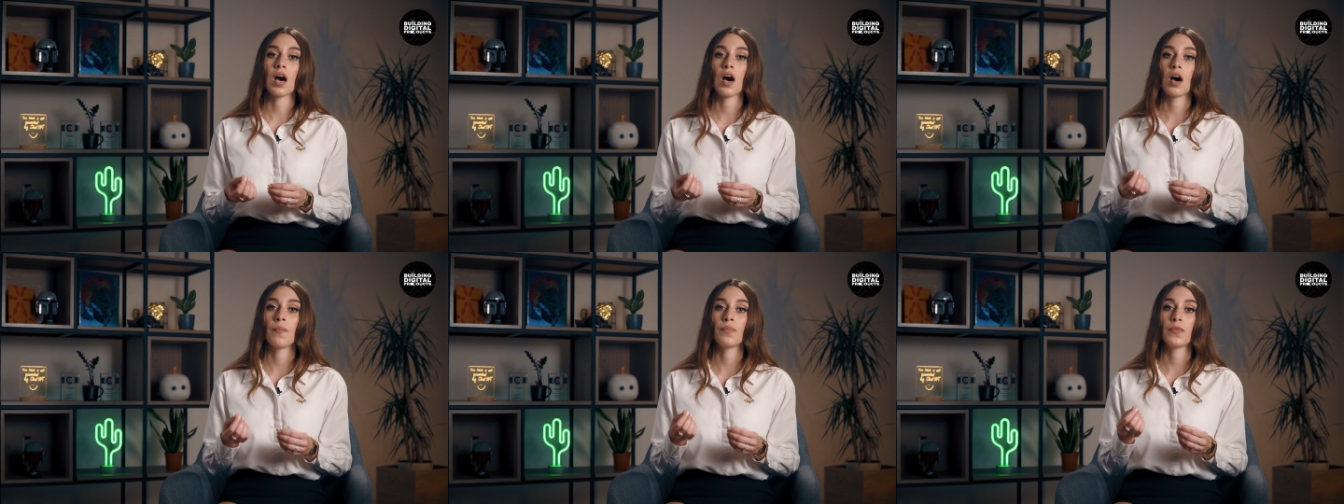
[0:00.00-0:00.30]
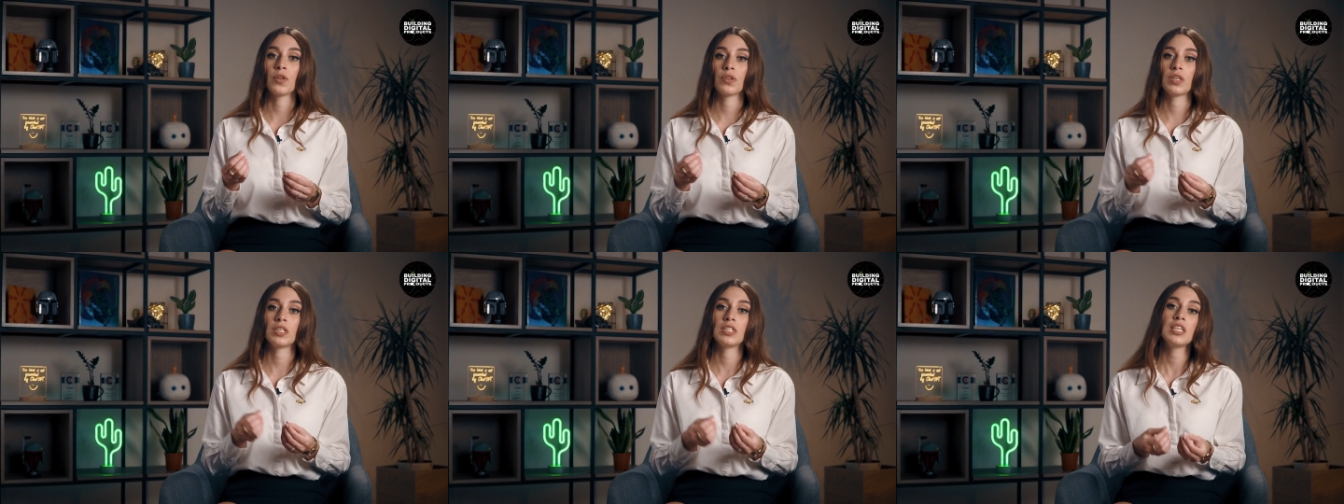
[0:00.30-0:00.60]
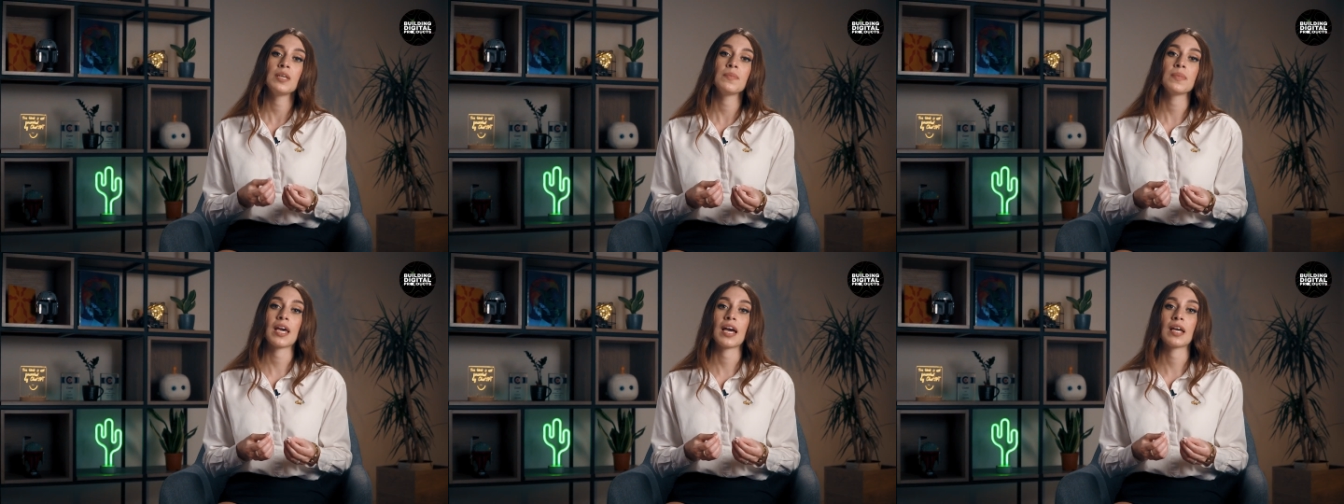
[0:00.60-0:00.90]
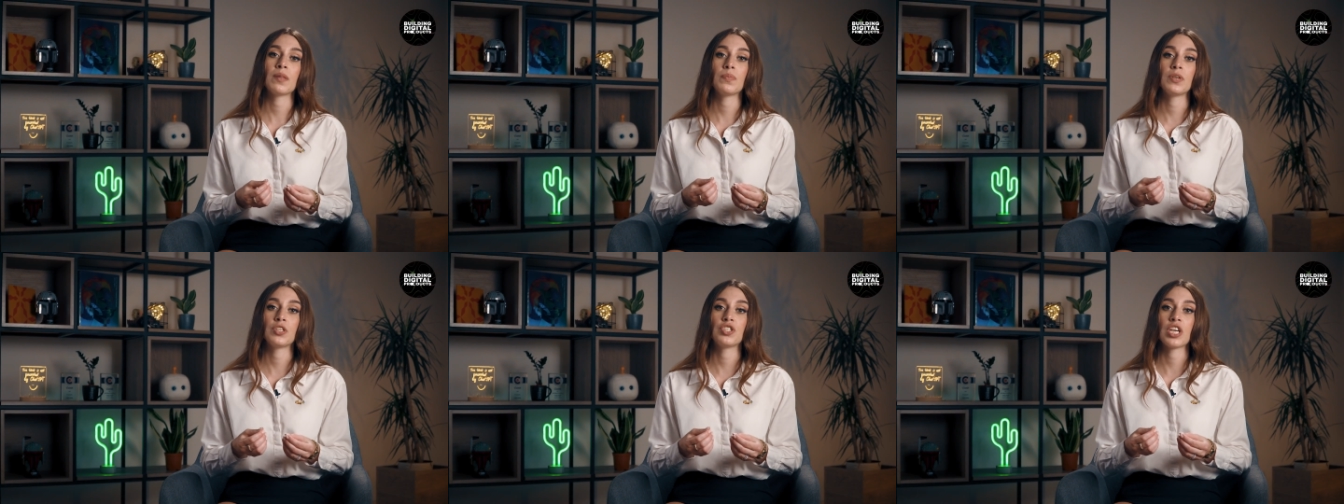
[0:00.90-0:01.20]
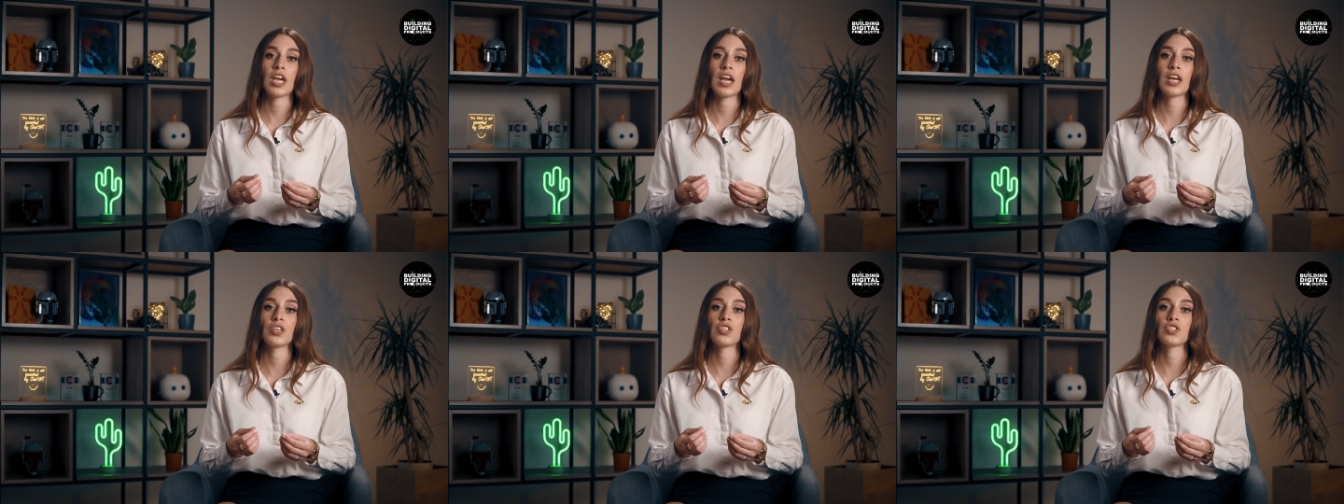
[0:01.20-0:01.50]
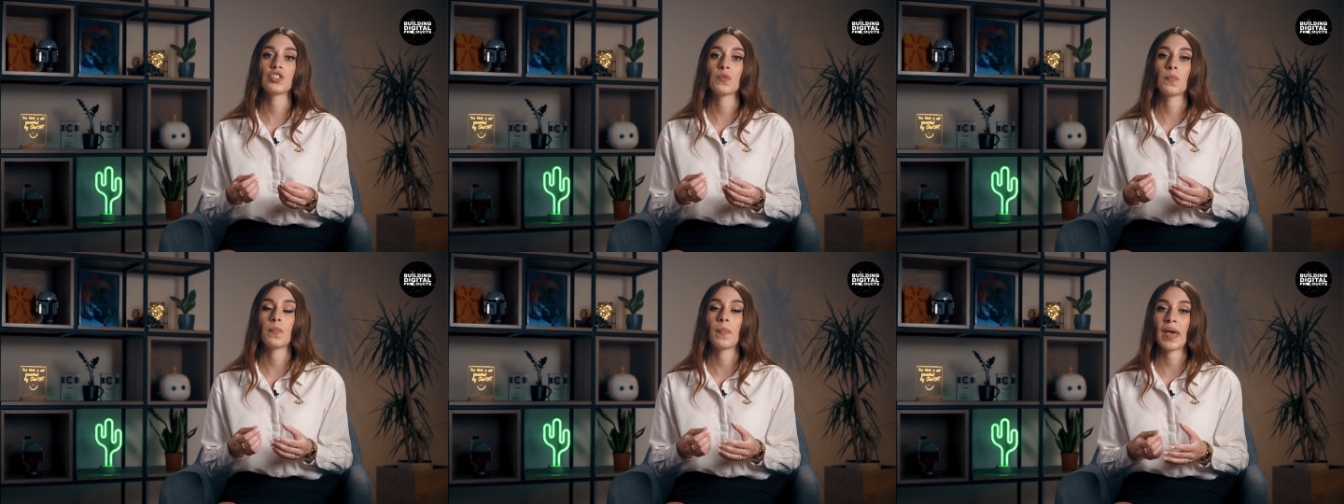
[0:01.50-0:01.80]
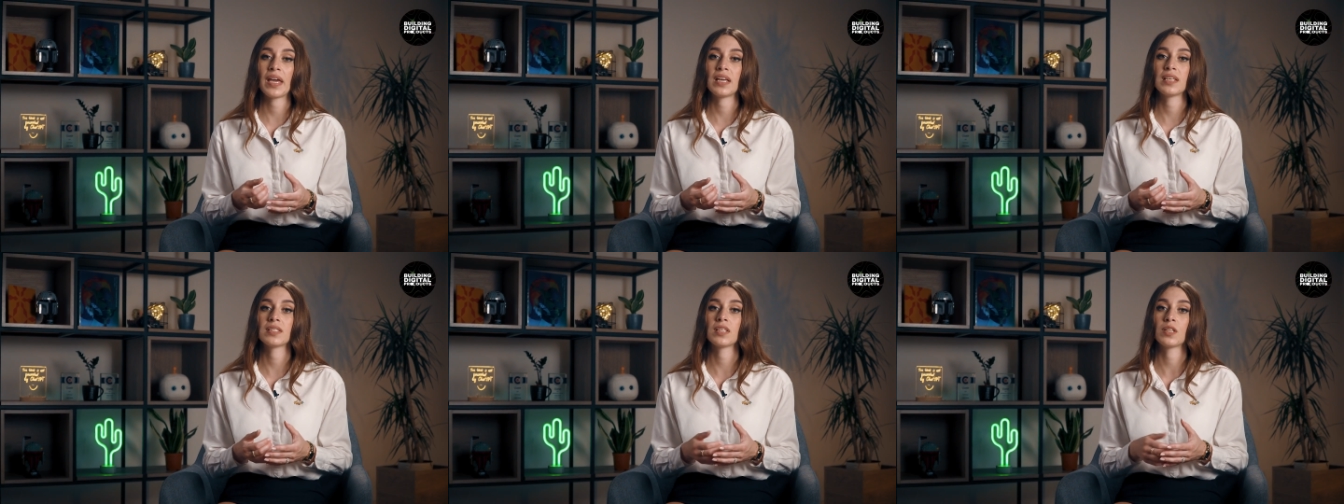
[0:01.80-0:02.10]
on the team can be changed
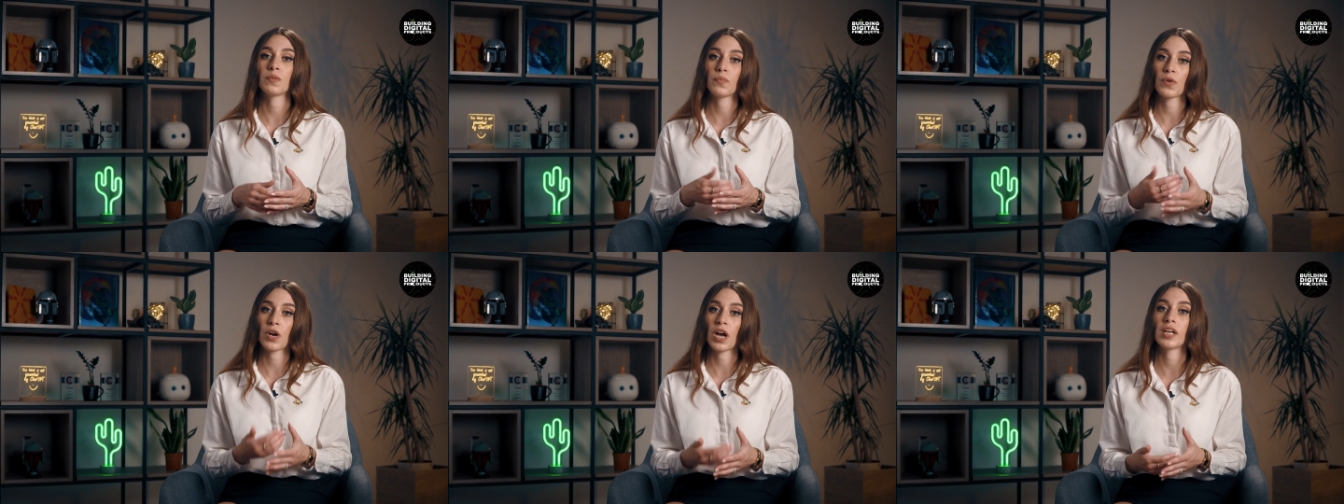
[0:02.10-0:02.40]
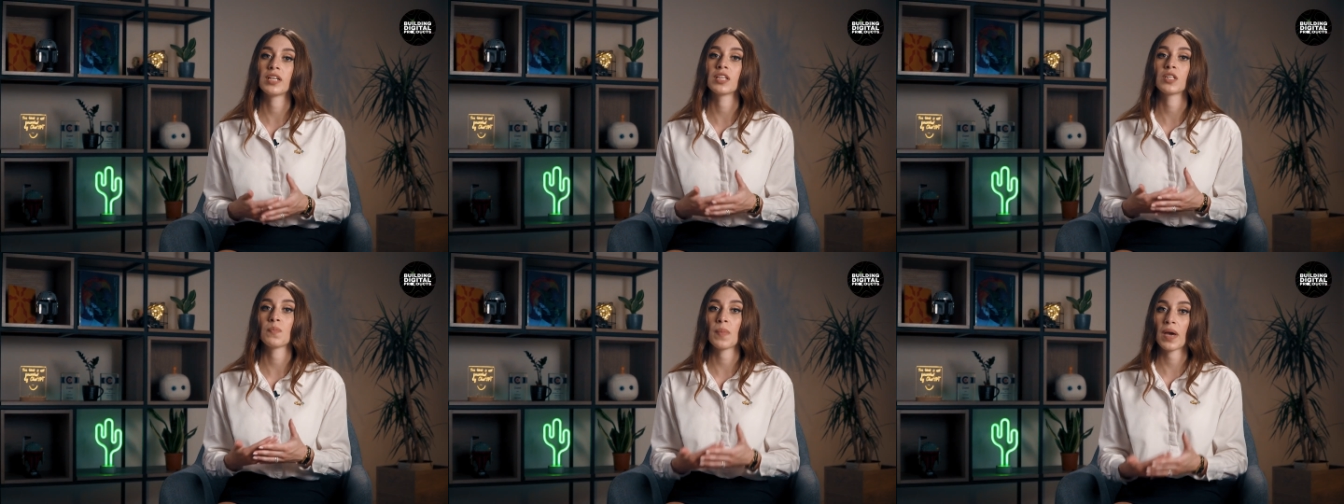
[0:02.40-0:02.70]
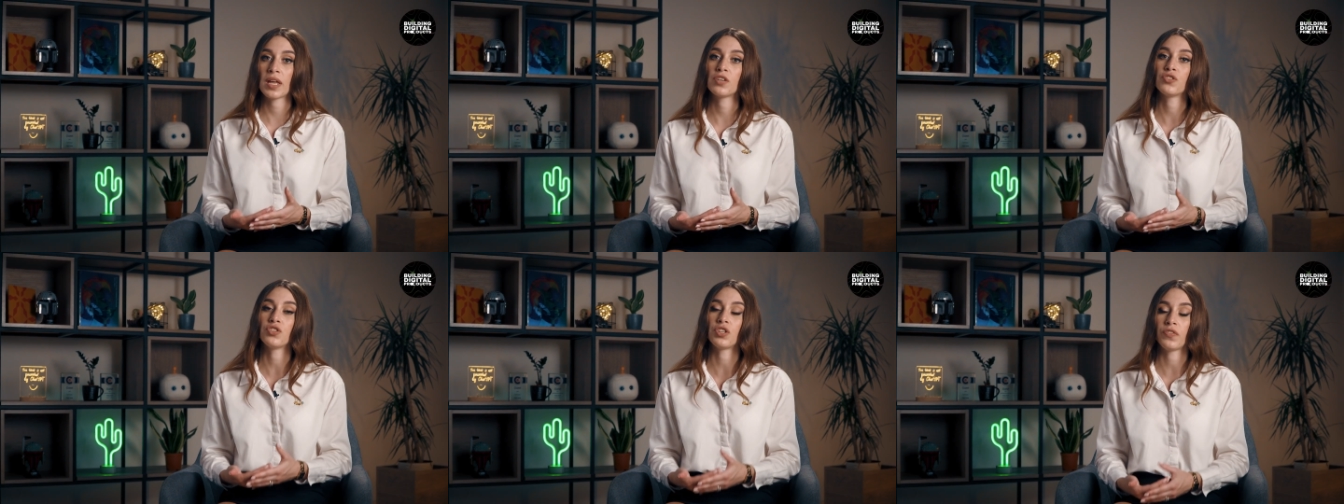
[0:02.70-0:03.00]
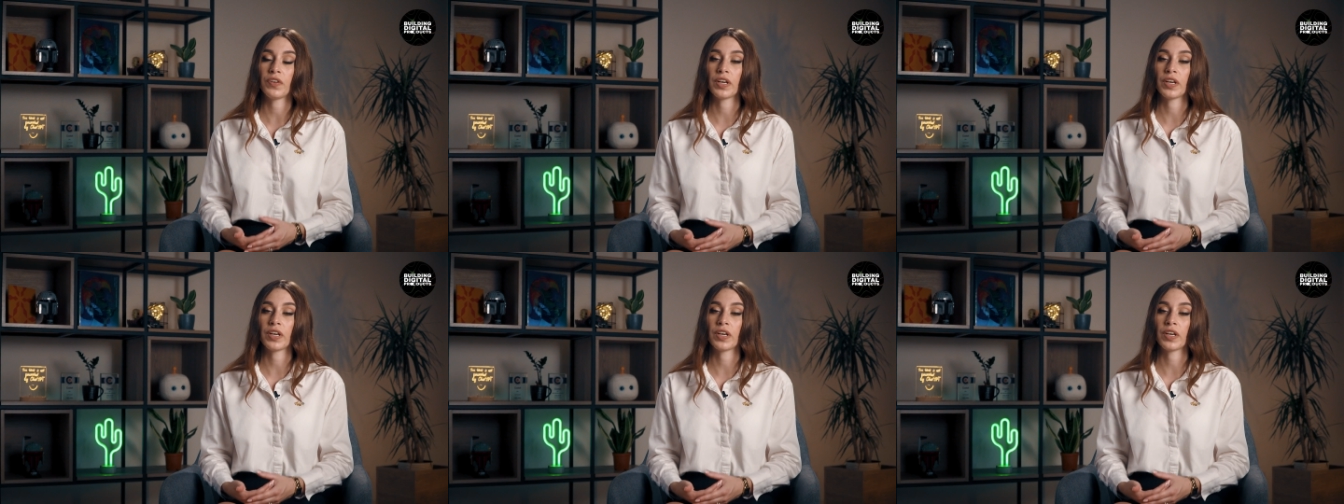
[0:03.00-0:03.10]
based on product manager